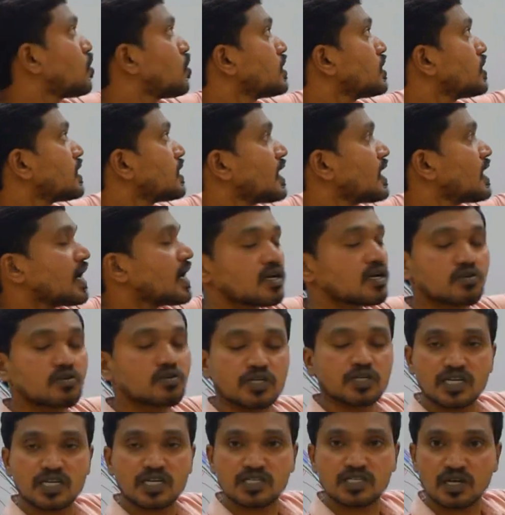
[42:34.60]
lower lateral
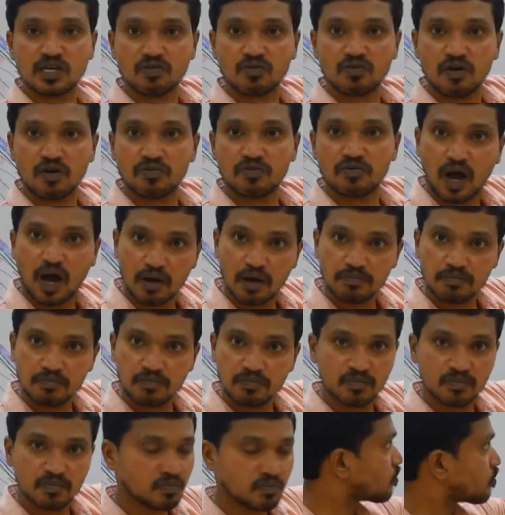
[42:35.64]
cutaneous nerve of
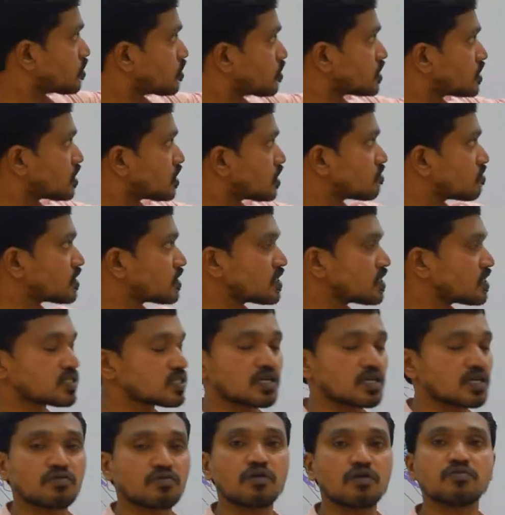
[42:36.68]
arm, posterior
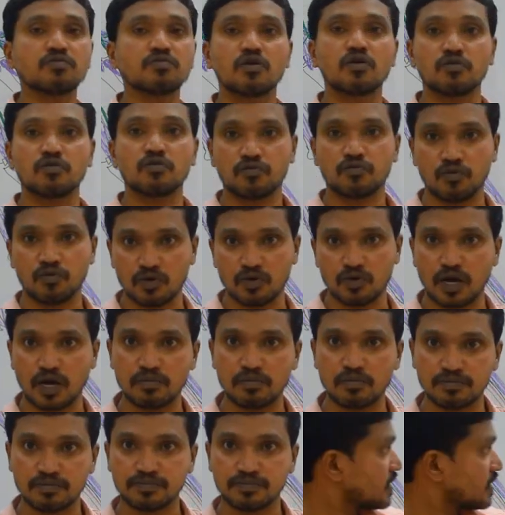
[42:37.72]
cutaneous nerve of
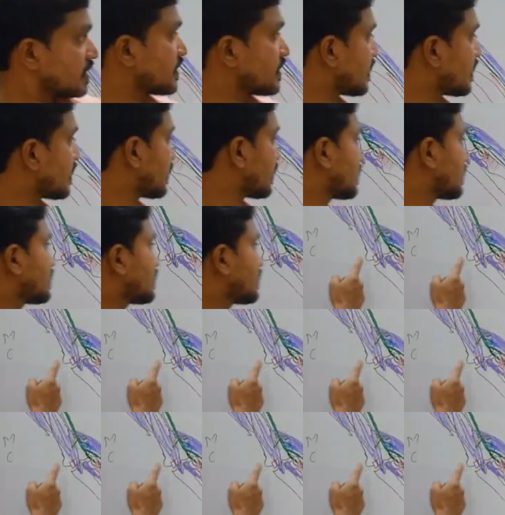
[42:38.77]
forearm. Then